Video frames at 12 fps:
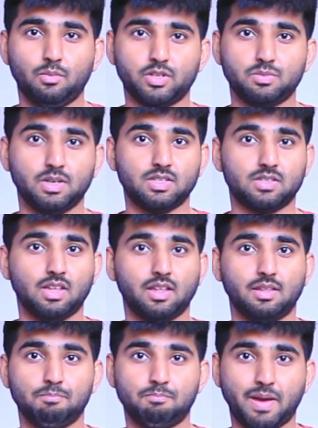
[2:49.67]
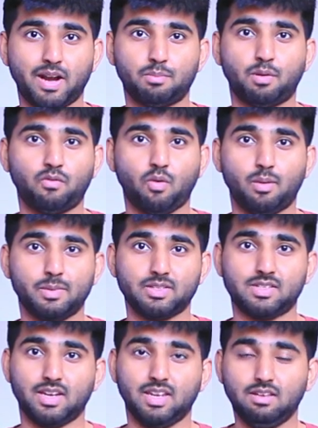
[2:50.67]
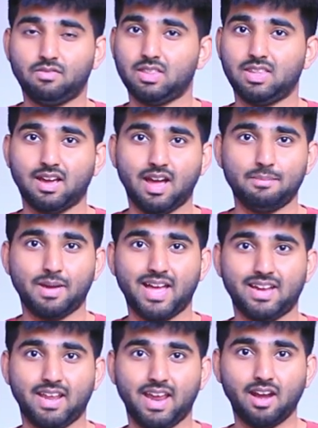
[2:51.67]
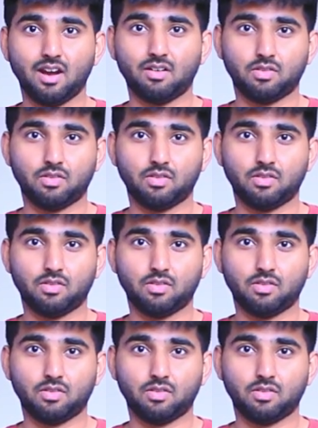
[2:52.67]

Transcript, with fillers: which means better performance than even the iPad Air